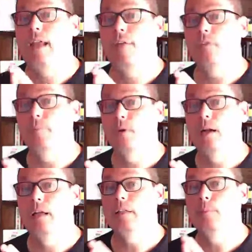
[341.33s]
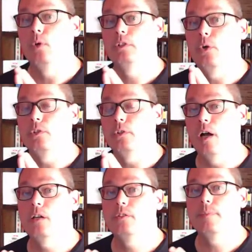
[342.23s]
have to print, the more it's going to
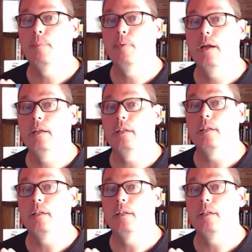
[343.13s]
cost them to print,